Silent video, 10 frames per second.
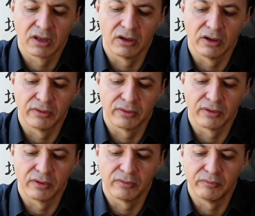
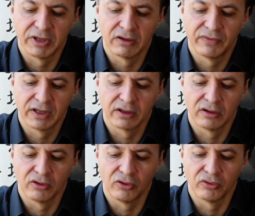the middle
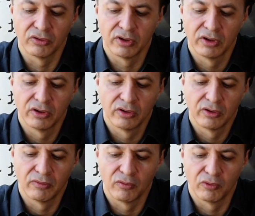finger on
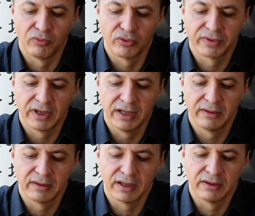both
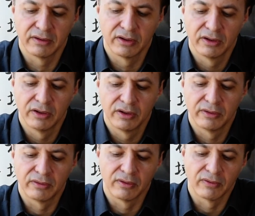sides and
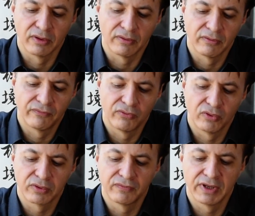the
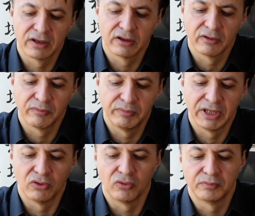fourth finger
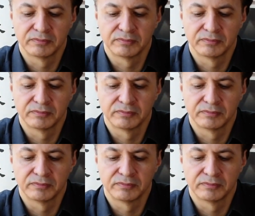below.